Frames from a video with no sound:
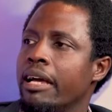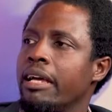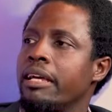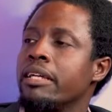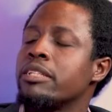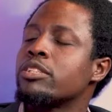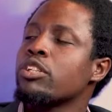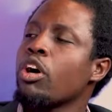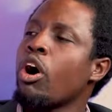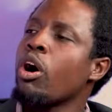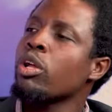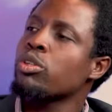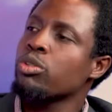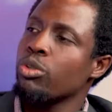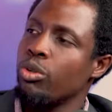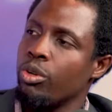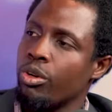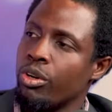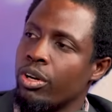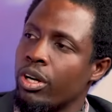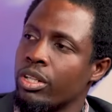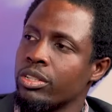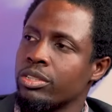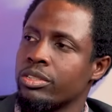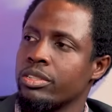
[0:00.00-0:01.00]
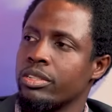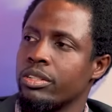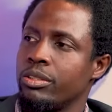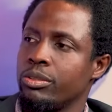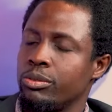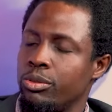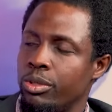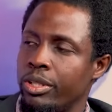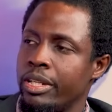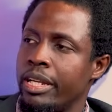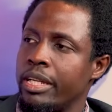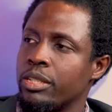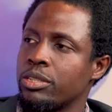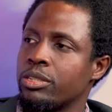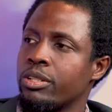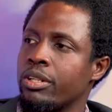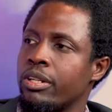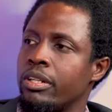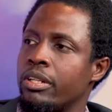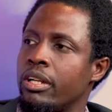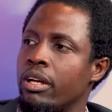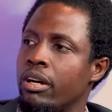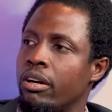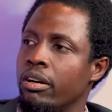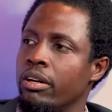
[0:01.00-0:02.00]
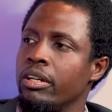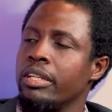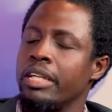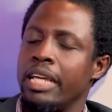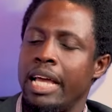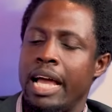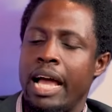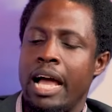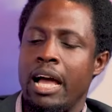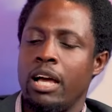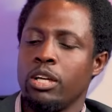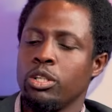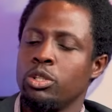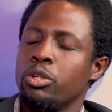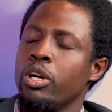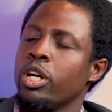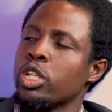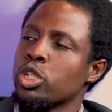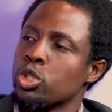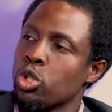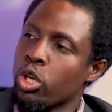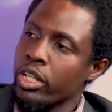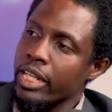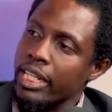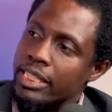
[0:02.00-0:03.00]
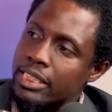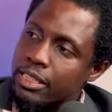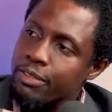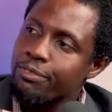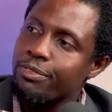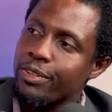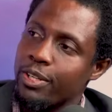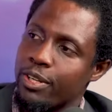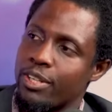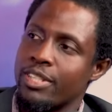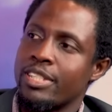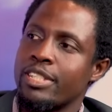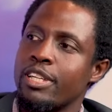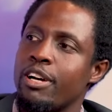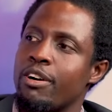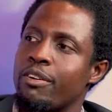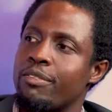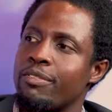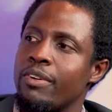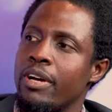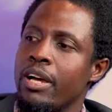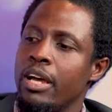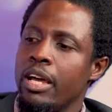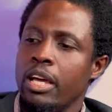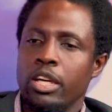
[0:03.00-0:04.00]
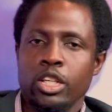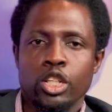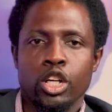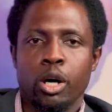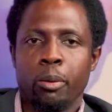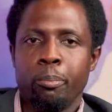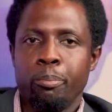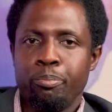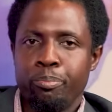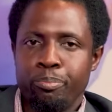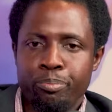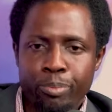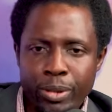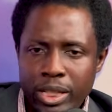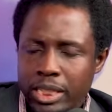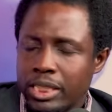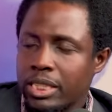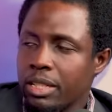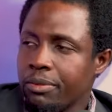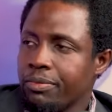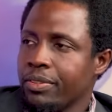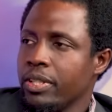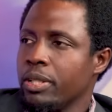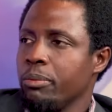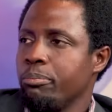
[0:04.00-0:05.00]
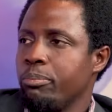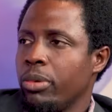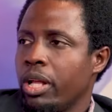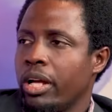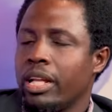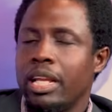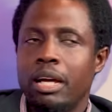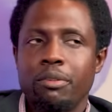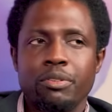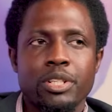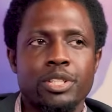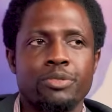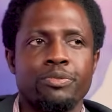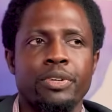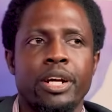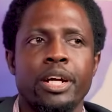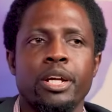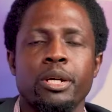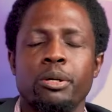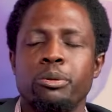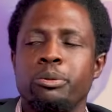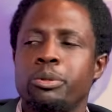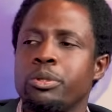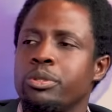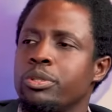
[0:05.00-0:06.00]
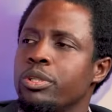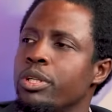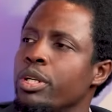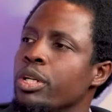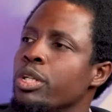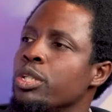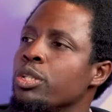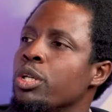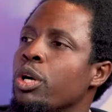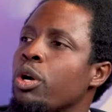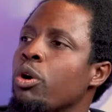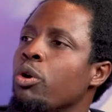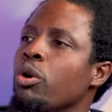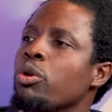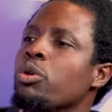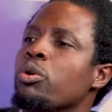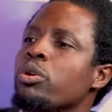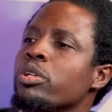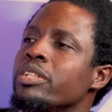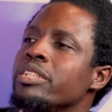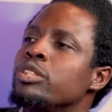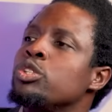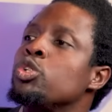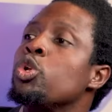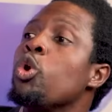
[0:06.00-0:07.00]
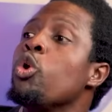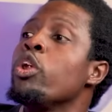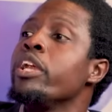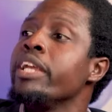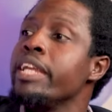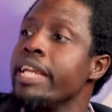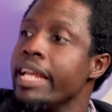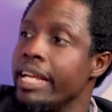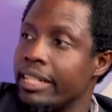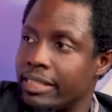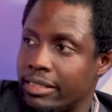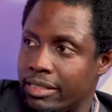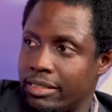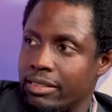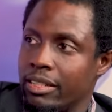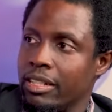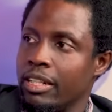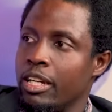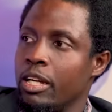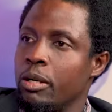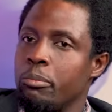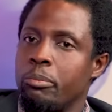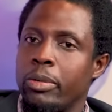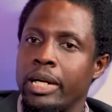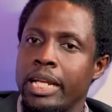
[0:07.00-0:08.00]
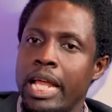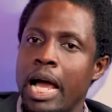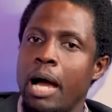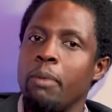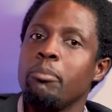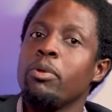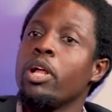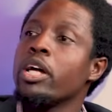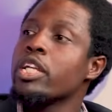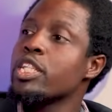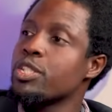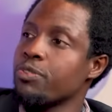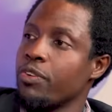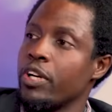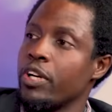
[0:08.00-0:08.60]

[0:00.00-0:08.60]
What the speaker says: it's autologous donation. Yeah, you're donating for yourself. Your PCV blood level is very good. You're going to donate, but that blood is for